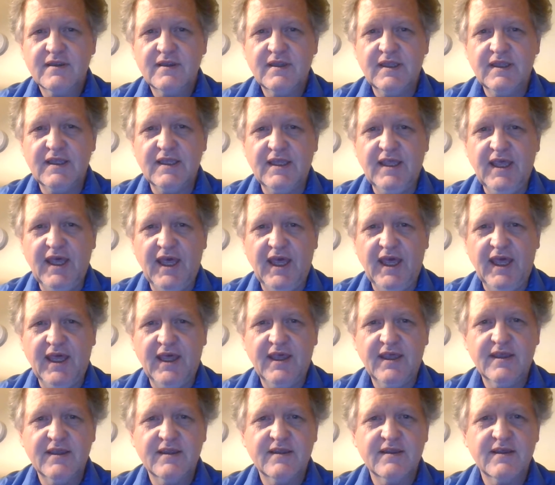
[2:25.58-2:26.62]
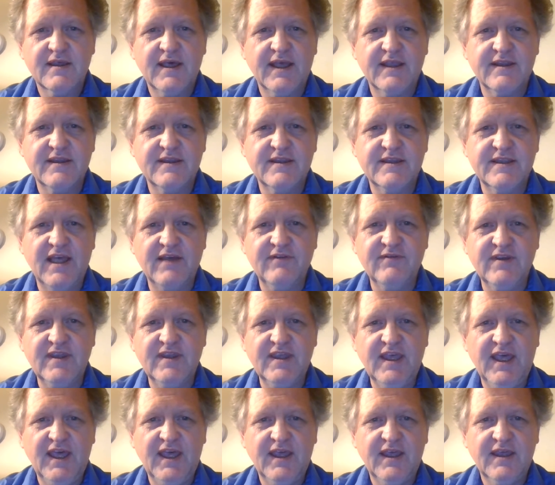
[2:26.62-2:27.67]
Ek.
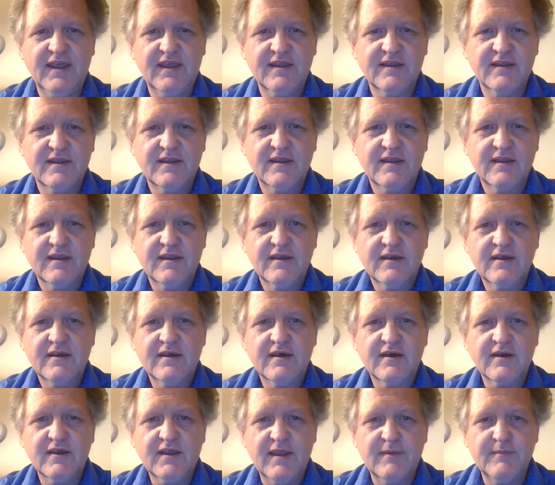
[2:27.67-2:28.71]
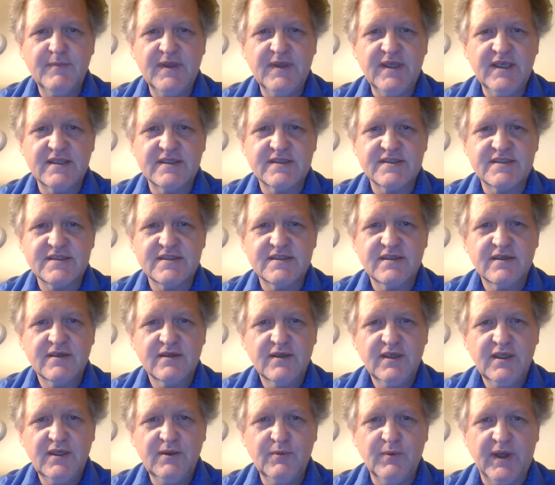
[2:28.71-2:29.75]
Nevike. That means
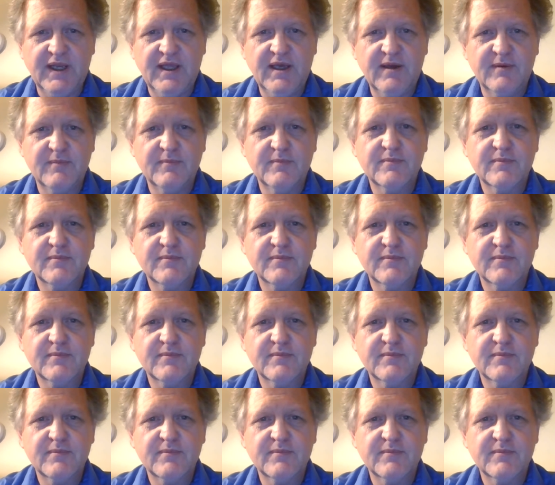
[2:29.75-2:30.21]
he went up.